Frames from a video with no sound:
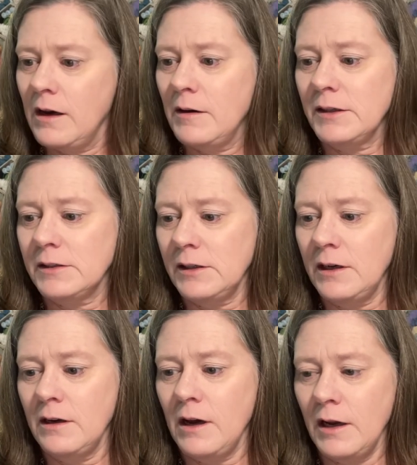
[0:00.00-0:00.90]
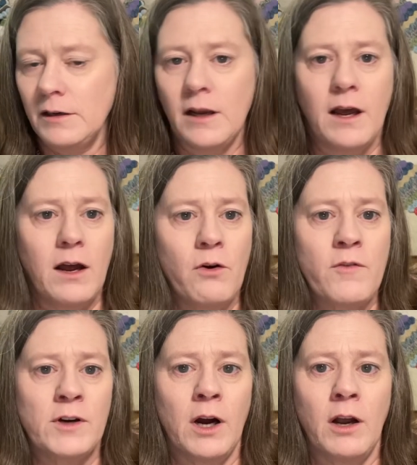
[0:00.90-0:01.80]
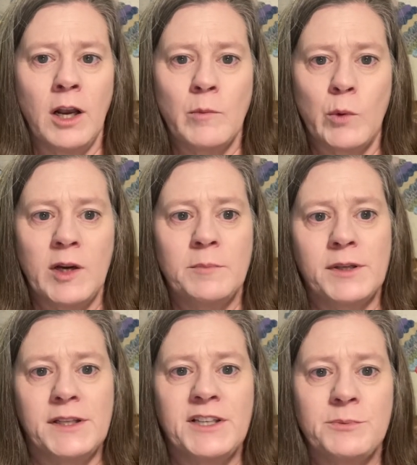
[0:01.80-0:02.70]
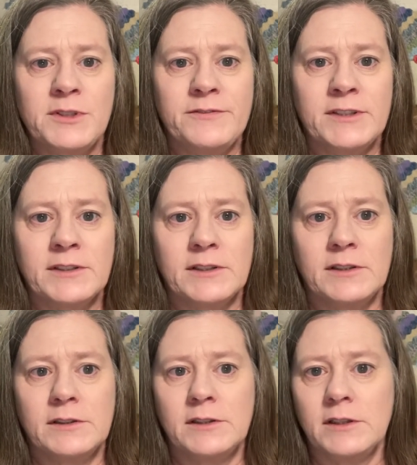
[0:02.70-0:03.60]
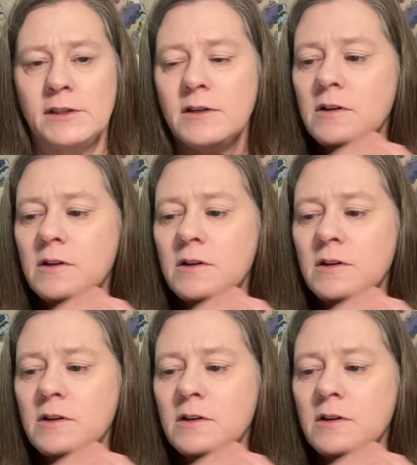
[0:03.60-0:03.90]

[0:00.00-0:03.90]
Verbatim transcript: But yeah, I, overall I'm quite pleased with it, and uh,